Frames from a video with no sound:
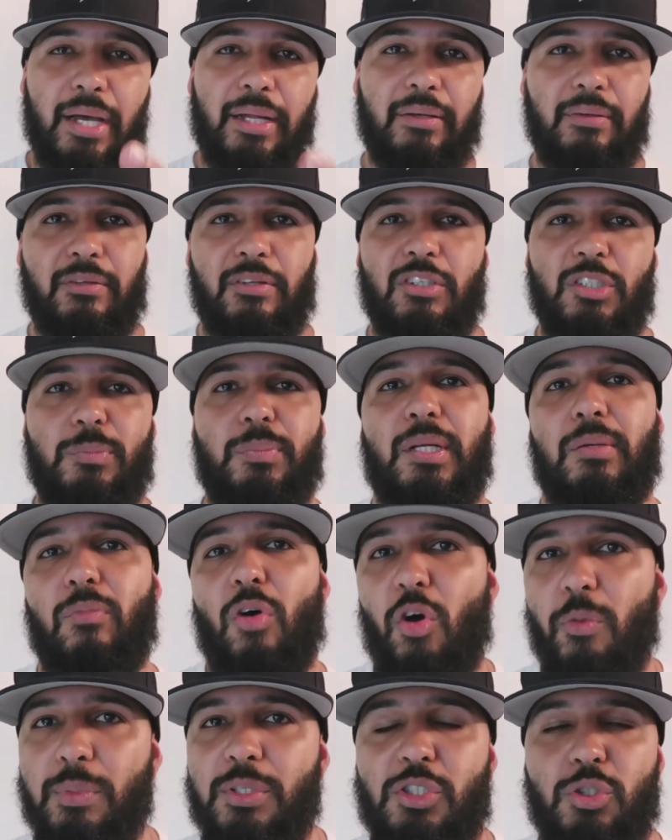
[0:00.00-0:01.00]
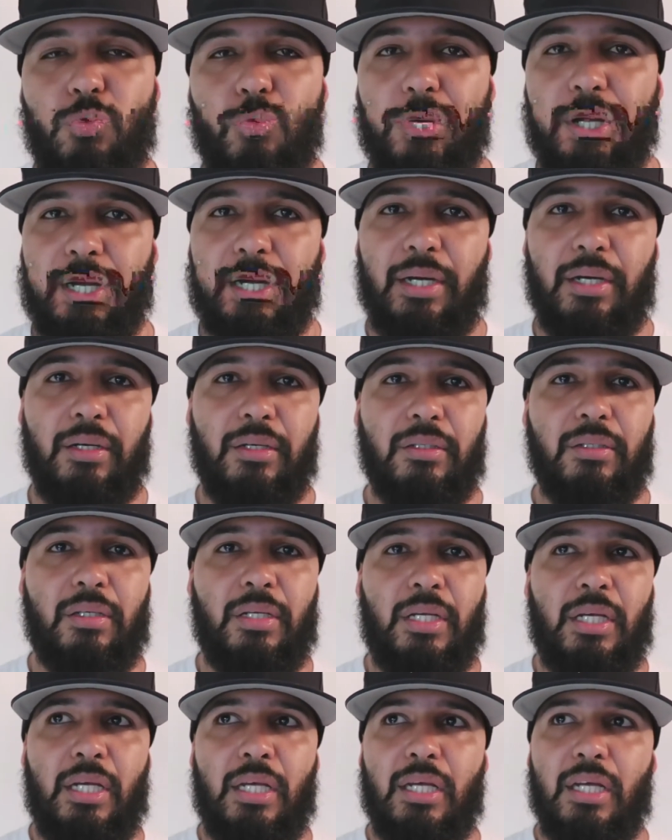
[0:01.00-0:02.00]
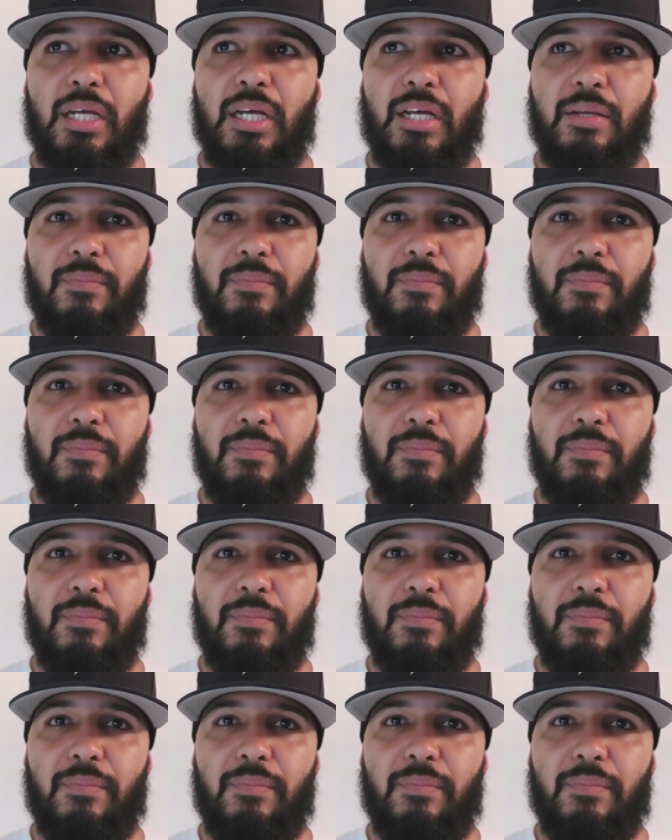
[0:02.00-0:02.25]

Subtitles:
but there's been moments where